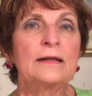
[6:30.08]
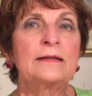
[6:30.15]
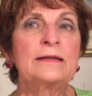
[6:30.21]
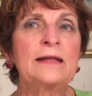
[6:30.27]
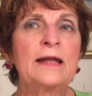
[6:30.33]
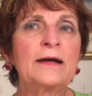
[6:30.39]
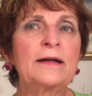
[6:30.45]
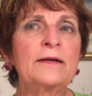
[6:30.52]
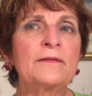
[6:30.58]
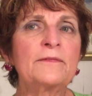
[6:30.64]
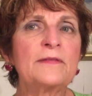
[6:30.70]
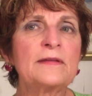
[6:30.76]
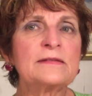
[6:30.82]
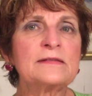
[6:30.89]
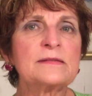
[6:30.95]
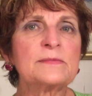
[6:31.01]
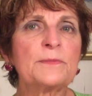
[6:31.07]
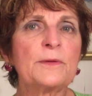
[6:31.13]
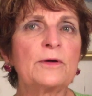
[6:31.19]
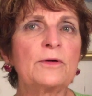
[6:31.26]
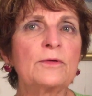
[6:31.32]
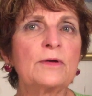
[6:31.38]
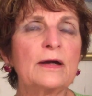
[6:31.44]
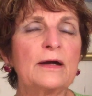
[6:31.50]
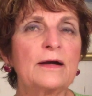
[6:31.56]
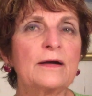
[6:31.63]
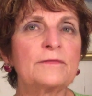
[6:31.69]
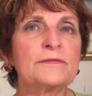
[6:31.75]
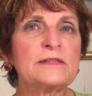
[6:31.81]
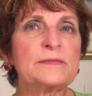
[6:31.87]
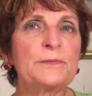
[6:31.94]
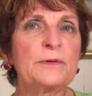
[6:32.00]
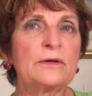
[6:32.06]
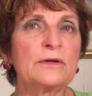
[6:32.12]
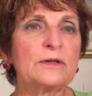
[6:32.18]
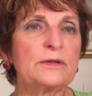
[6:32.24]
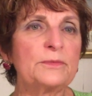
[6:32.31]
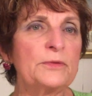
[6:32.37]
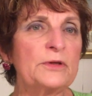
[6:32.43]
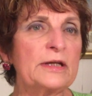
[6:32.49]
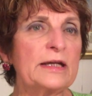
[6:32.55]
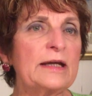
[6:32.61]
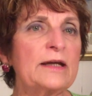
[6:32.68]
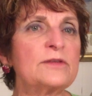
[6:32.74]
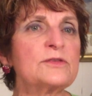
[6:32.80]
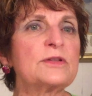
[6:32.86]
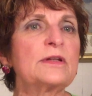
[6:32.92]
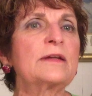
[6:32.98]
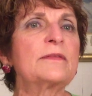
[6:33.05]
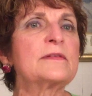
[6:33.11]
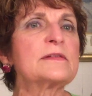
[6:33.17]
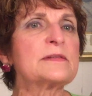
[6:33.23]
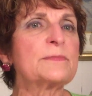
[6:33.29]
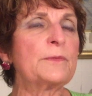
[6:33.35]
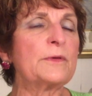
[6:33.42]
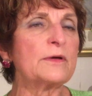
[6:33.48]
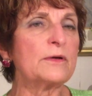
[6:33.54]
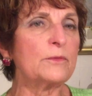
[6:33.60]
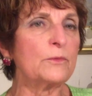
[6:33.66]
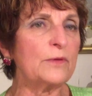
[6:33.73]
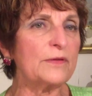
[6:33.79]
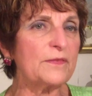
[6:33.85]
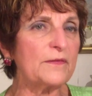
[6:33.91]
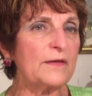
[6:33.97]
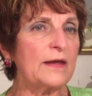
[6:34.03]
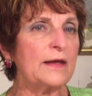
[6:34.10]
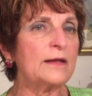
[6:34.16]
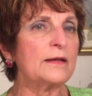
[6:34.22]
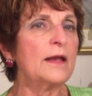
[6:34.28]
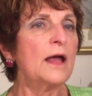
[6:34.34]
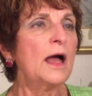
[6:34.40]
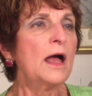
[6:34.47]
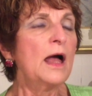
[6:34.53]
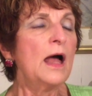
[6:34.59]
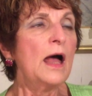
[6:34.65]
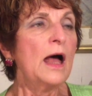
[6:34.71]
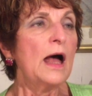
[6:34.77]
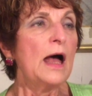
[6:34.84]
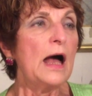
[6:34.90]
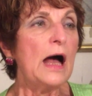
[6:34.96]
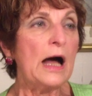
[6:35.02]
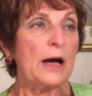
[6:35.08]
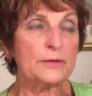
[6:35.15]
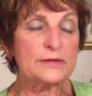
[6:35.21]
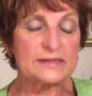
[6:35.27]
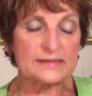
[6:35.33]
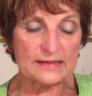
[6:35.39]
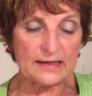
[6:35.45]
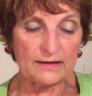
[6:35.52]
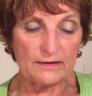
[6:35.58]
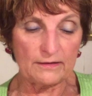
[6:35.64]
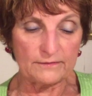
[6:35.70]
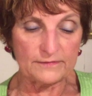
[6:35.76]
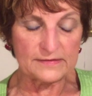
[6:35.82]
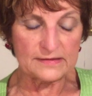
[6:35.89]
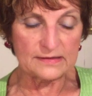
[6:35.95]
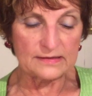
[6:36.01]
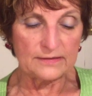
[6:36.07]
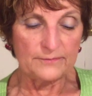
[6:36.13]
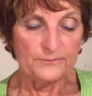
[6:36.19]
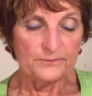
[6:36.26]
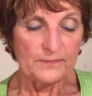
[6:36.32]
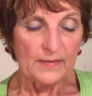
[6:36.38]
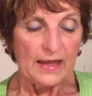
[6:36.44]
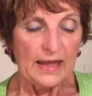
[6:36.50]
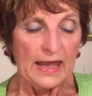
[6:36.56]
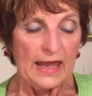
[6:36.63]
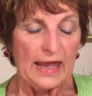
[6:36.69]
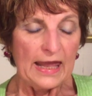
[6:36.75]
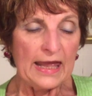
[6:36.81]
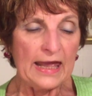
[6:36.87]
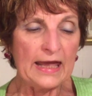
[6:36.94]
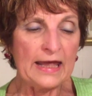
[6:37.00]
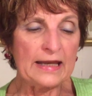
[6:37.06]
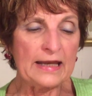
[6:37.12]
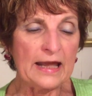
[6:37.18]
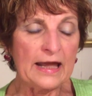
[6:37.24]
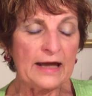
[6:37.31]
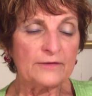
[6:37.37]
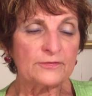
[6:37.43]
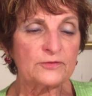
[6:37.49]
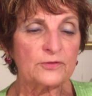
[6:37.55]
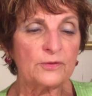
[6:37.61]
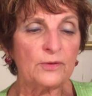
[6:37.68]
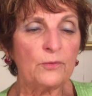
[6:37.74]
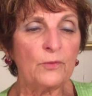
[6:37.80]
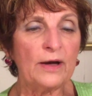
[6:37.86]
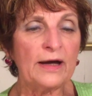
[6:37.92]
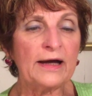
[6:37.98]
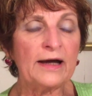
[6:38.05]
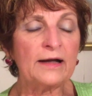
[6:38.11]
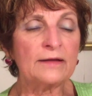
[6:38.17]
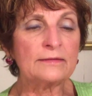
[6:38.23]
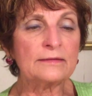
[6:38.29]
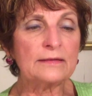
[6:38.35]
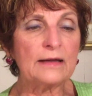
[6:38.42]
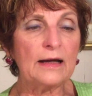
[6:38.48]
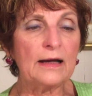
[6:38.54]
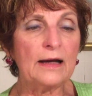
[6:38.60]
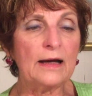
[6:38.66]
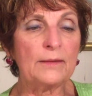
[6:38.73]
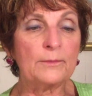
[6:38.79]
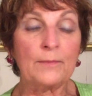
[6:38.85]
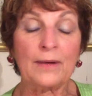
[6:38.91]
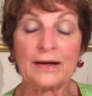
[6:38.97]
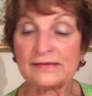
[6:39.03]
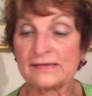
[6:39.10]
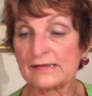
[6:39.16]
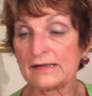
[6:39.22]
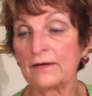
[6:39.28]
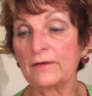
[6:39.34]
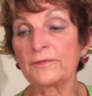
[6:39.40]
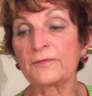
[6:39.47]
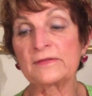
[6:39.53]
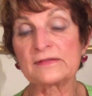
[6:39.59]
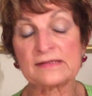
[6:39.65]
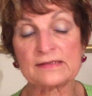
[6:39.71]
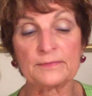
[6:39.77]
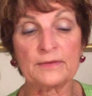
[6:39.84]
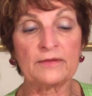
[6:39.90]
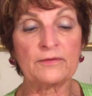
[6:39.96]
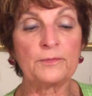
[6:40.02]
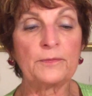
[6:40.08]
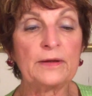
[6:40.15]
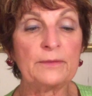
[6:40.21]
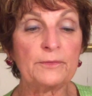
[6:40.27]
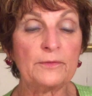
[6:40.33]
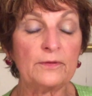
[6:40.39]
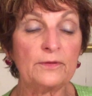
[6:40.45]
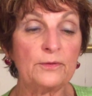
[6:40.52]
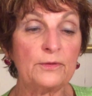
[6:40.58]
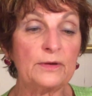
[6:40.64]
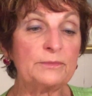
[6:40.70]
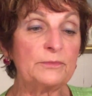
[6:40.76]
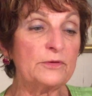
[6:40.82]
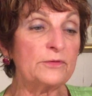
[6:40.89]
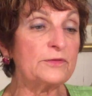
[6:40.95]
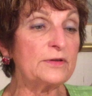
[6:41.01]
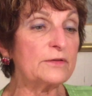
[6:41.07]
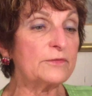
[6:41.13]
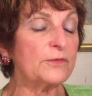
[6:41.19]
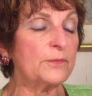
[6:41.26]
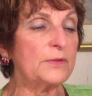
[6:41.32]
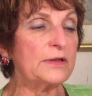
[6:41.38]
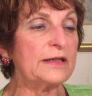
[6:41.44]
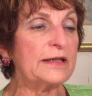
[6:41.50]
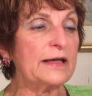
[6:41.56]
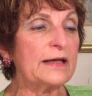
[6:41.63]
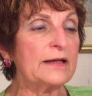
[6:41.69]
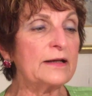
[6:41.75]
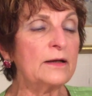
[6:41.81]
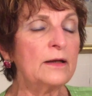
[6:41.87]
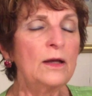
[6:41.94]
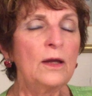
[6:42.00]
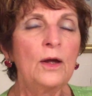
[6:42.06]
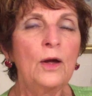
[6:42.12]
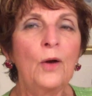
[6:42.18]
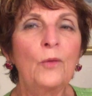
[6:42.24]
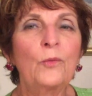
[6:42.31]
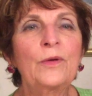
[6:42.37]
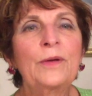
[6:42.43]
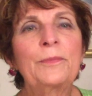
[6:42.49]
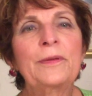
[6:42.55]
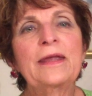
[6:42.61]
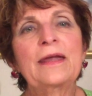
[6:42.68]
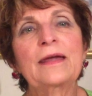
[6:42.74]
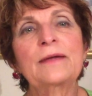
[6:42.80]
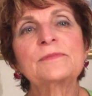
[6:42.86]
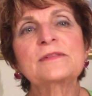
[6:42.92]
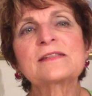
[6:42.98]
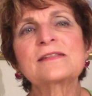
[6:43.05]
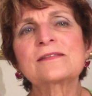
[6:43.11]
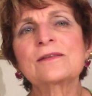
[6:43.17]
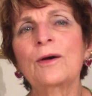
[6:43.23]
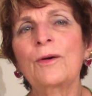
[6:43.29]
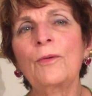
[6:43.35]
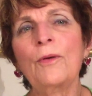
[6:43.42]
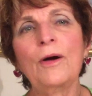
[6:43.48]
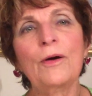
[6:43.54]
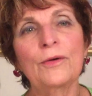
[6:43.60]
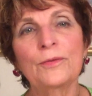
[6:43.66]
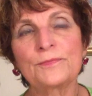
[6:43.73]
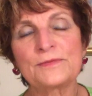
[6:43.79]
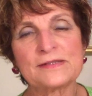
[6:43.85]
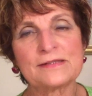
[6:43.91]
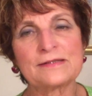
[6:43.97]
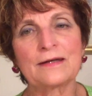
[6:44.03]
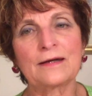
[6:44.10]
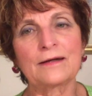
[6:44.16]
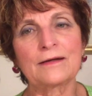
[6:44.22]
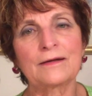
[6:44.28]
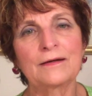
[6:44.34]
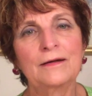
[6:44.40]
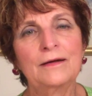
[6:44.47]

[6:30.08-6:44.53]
none of them spoke of spirit communication and the spirit within ourselves. And after a while, myself and some other people who had moved here from Indiana, we became so homesick